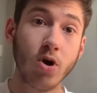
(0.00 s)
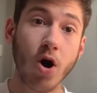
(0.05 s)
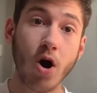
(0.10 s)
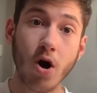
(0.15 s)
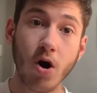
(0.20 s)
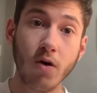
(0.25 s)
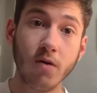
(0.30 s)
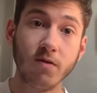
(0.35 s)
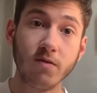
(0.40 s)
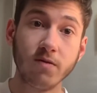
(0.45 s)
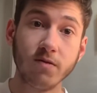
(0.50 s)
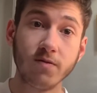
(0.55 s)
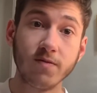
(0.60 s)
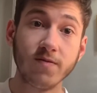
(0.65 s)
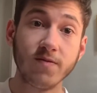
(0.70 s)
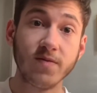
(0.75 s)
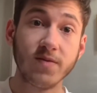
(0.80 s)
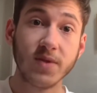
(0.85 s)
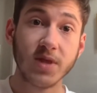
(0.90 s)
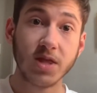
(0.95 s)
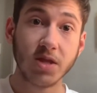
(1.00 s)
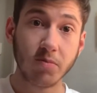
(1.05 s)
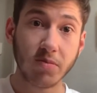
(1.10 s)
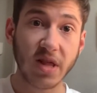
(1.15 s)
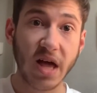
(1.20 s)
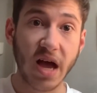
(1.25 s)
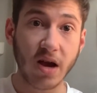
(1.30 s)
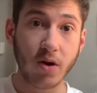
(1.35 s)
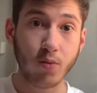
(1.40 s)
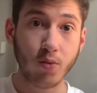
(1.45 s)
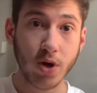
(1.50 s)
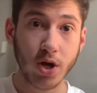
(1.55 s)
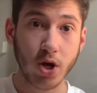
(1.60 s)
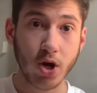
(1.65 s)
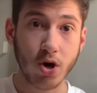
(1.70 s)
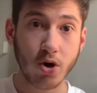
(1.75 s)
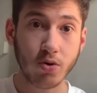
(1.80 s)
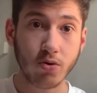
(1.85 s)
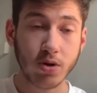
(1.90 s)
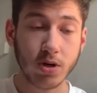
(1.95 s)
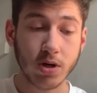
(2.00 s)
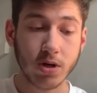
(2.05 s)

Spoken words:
of the Black Widow.